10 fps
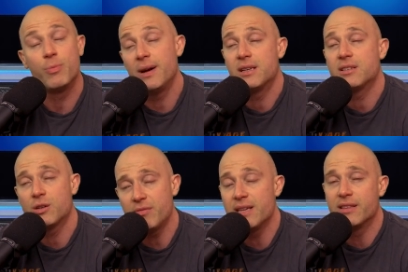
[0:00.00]
You may disagree
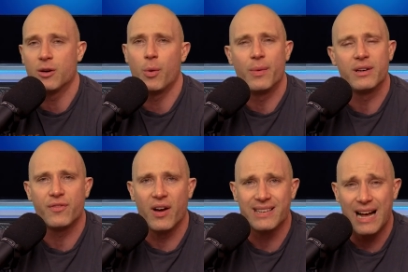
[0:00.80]
disagree? There's only one way to
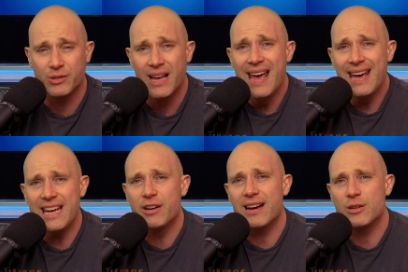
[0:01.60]
find out.
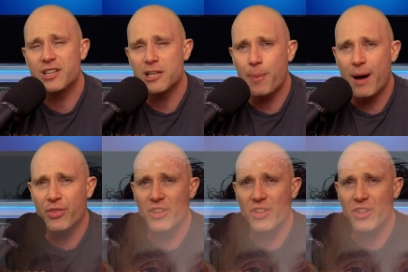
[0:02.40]
In Greg Doucette's Power